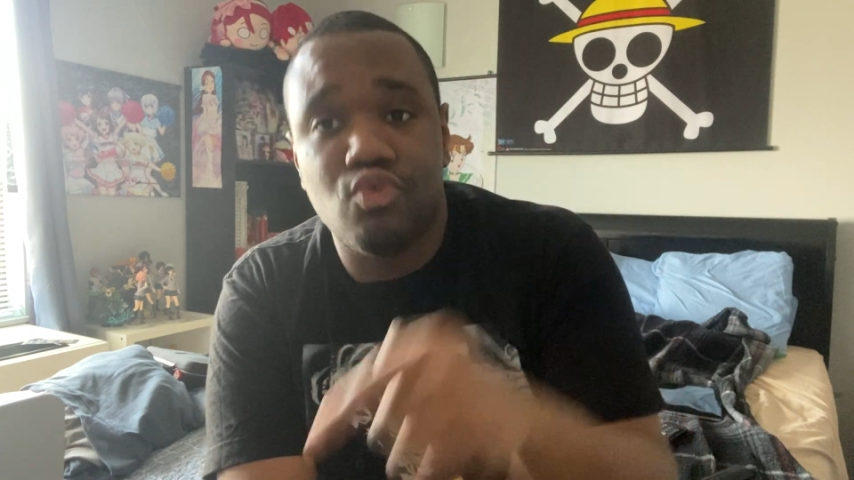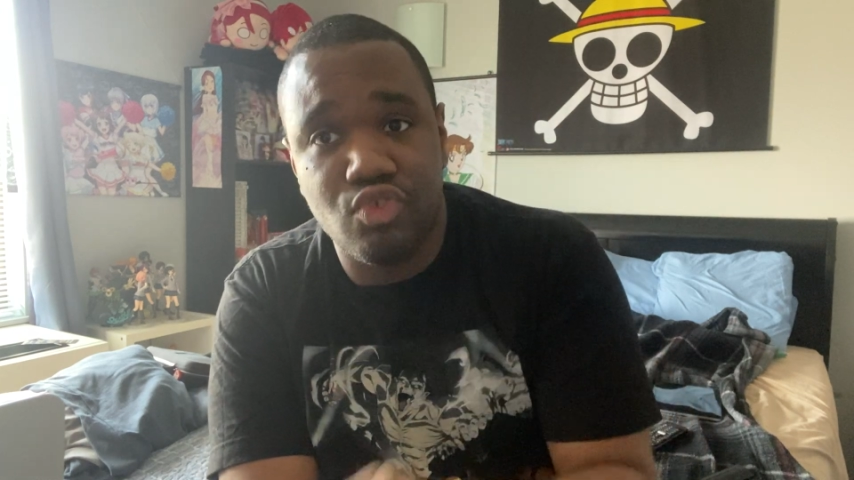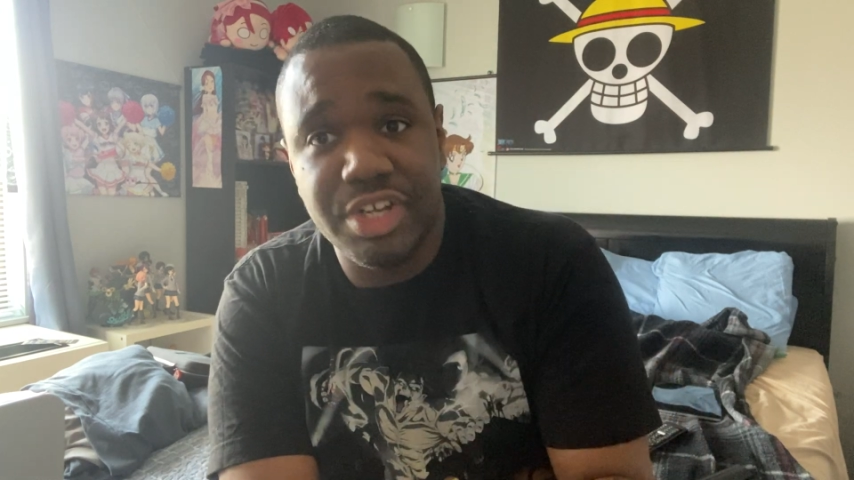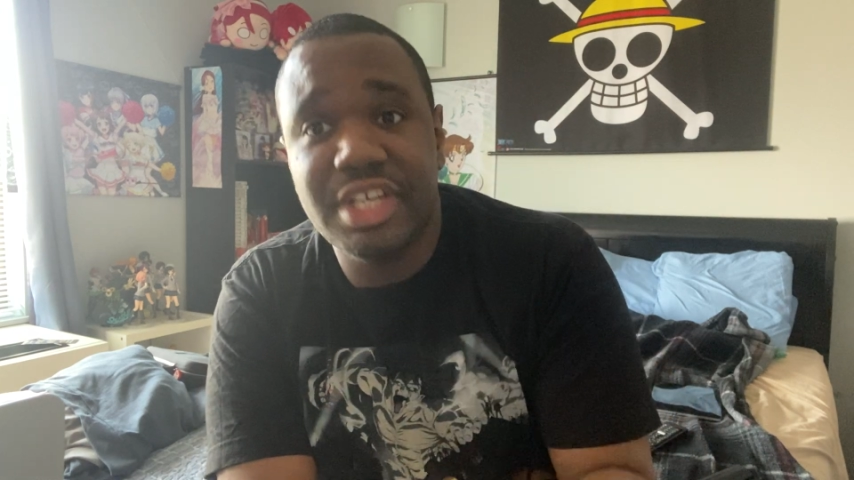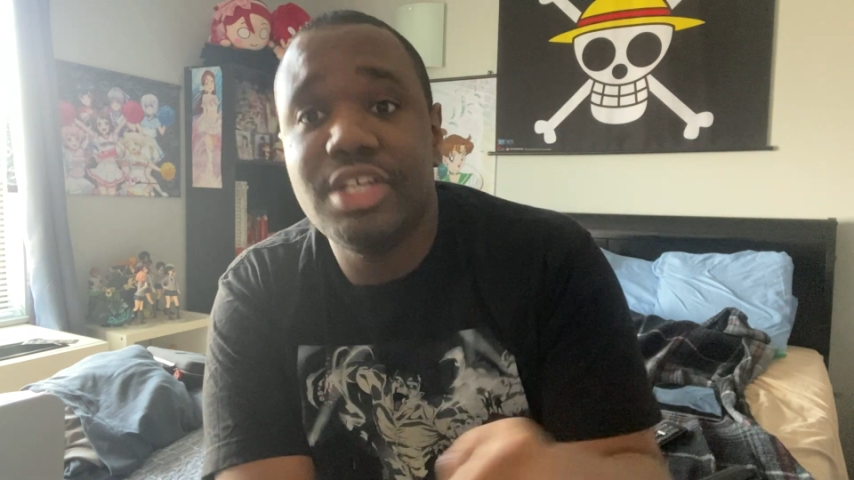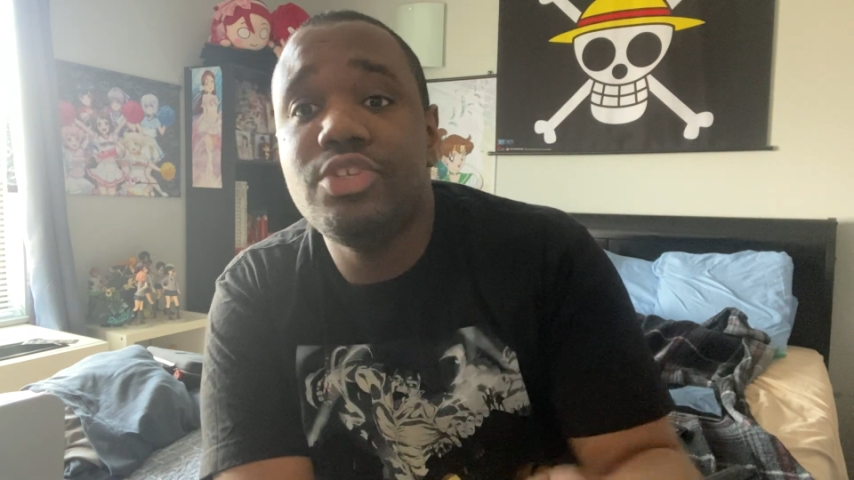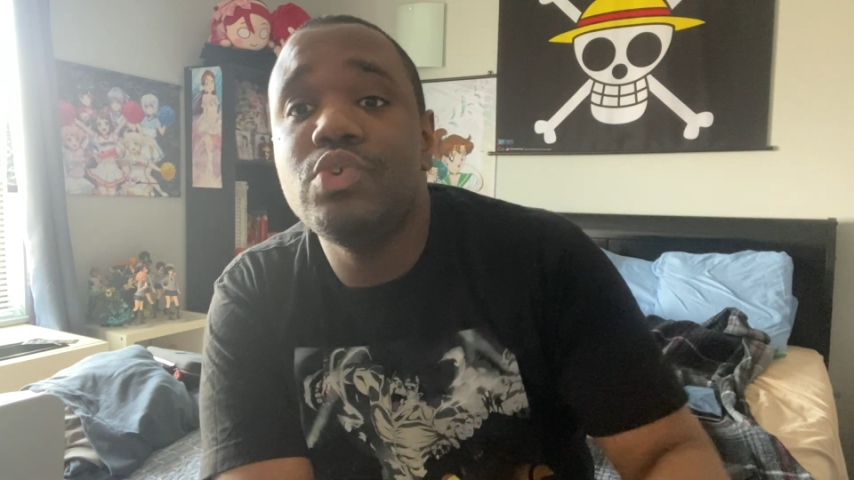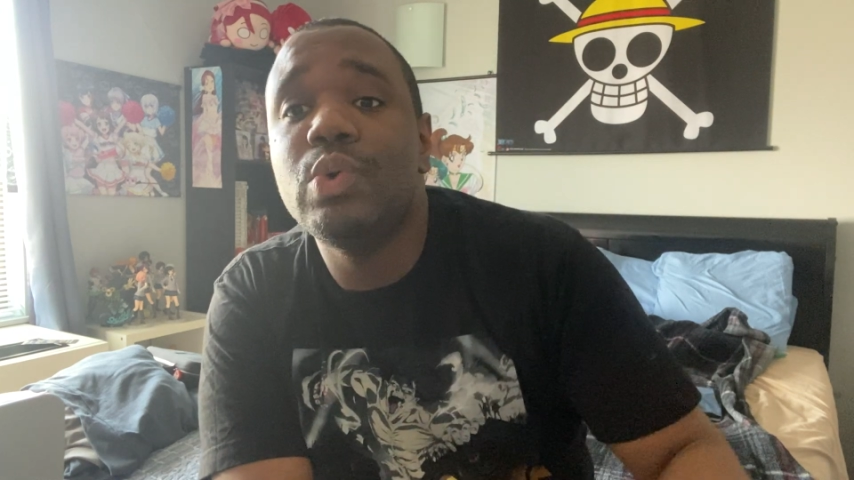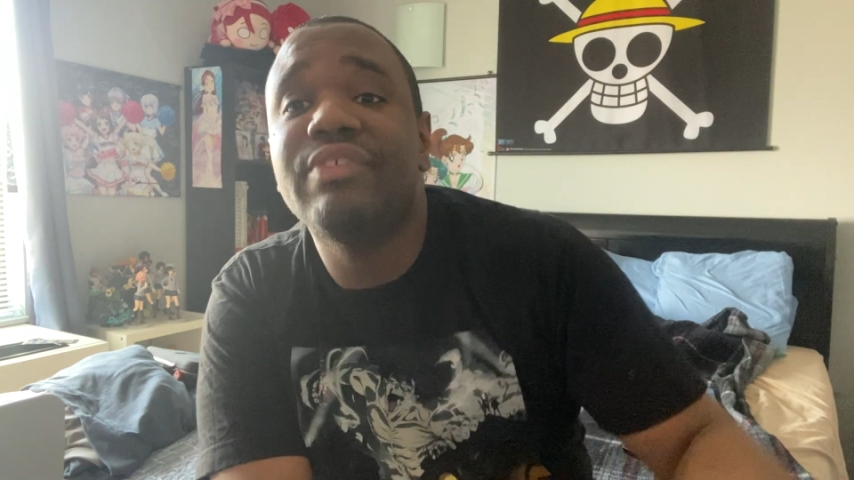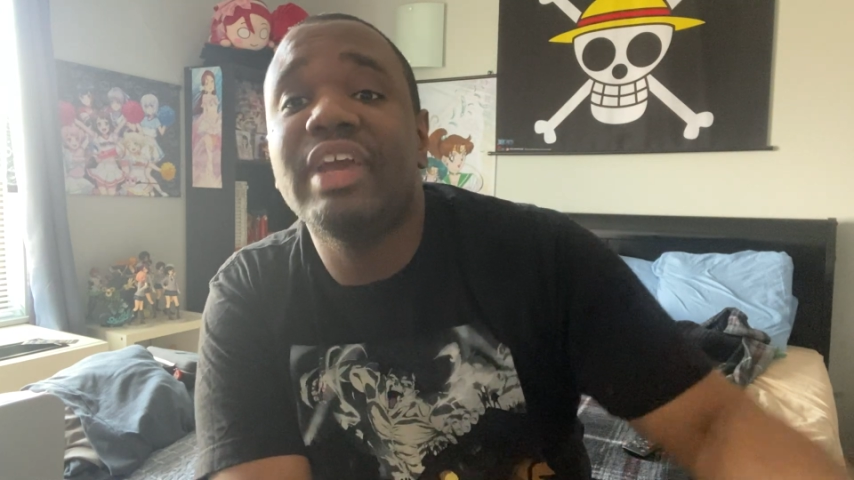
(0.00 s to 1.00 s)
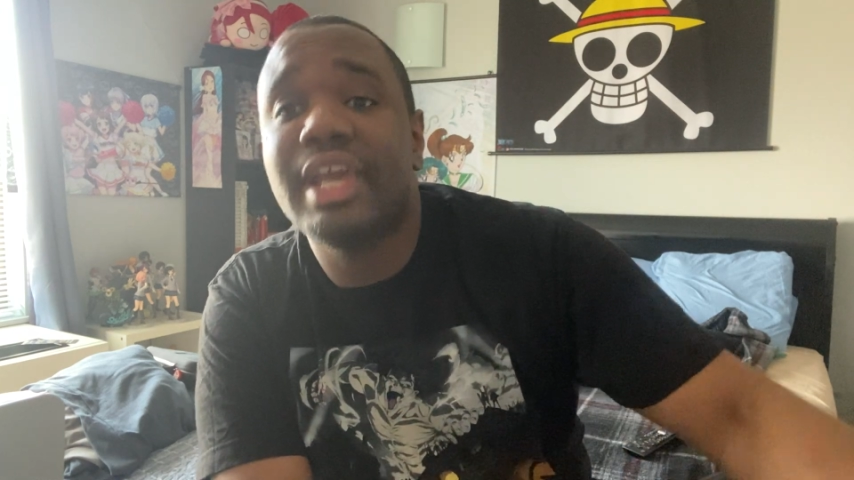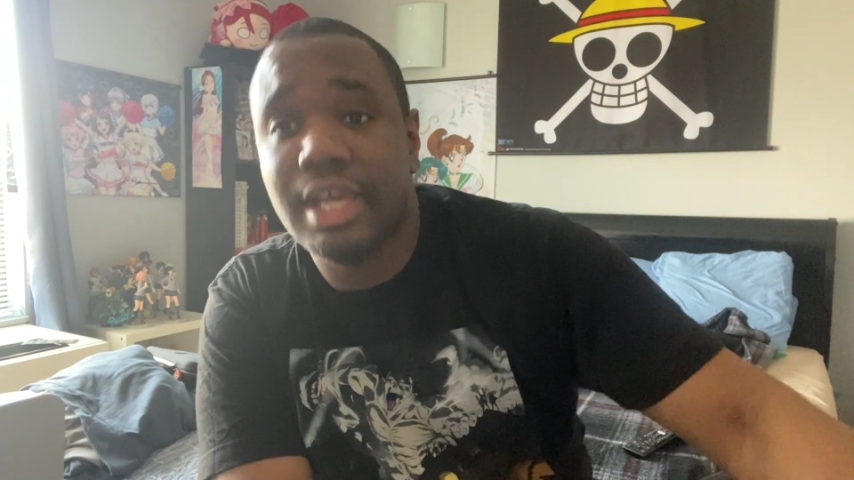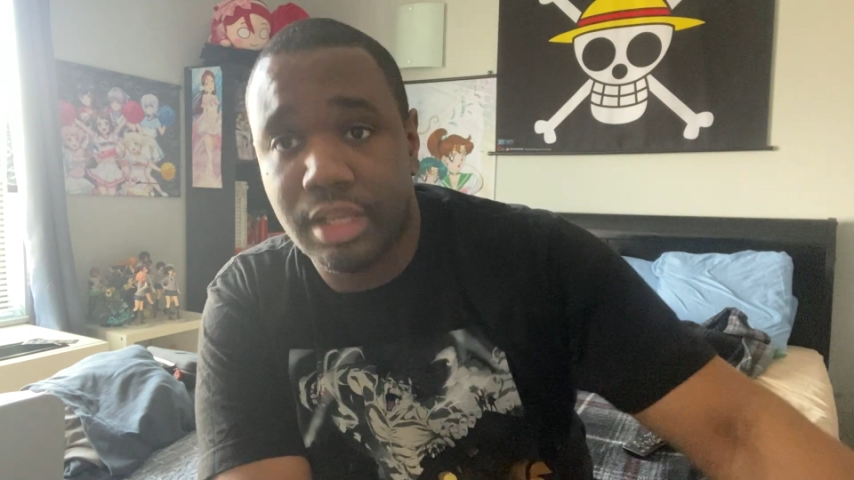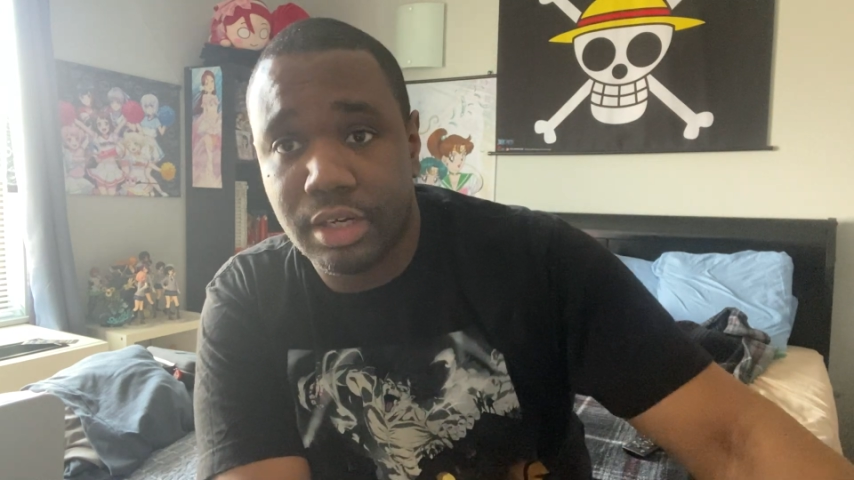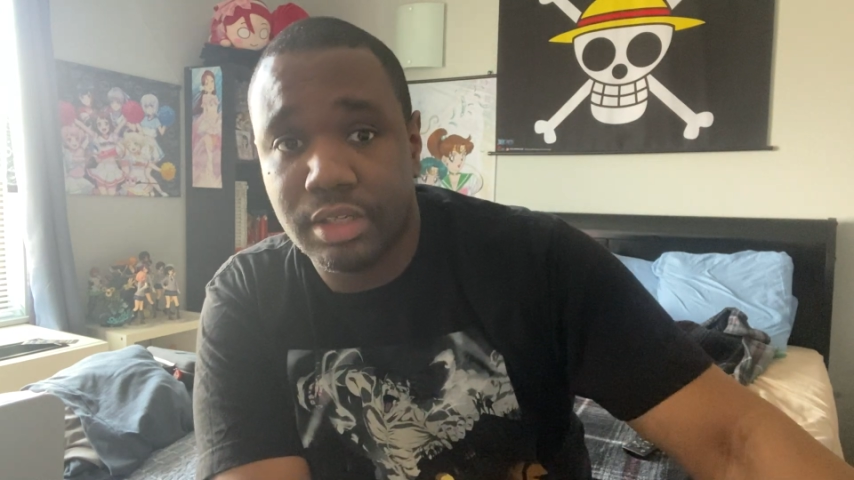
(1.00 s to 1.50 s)
Redo of
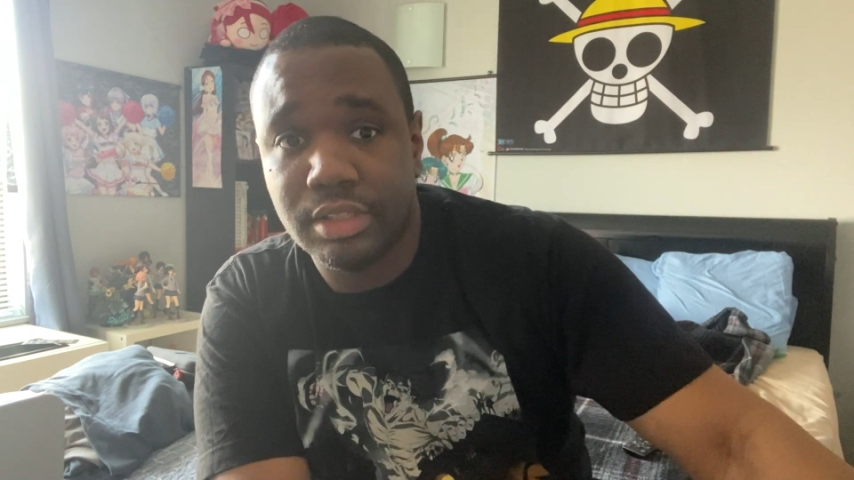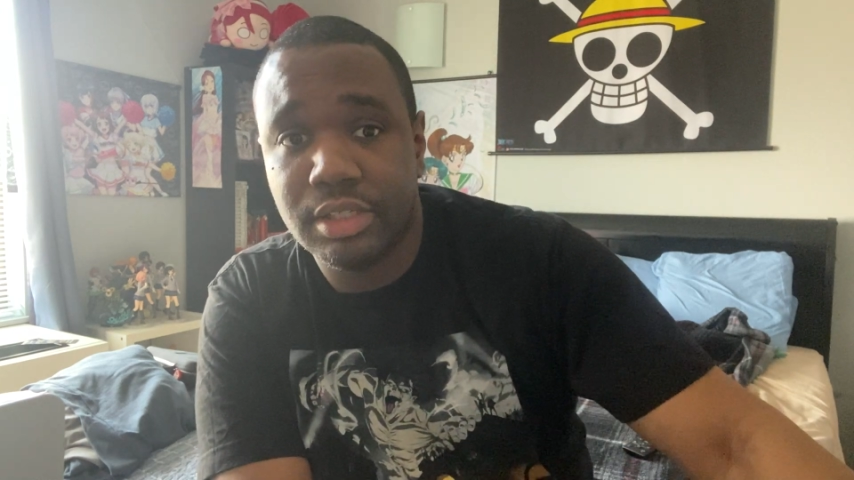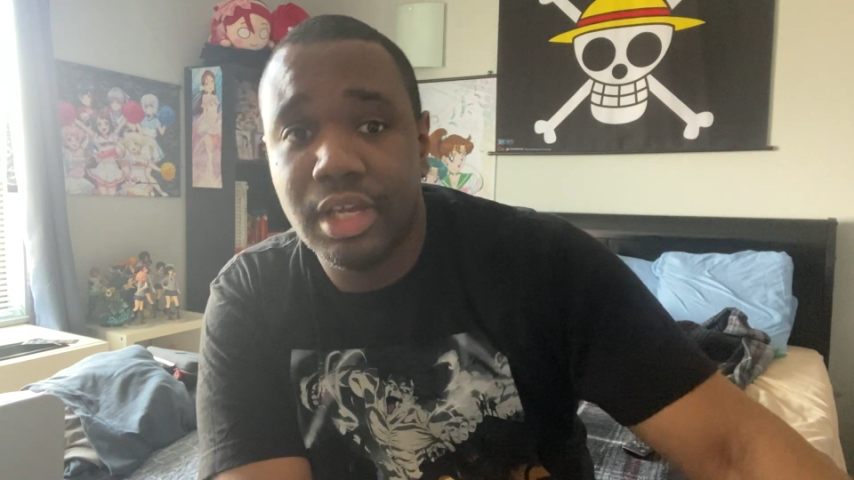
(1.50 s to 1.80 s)
Healer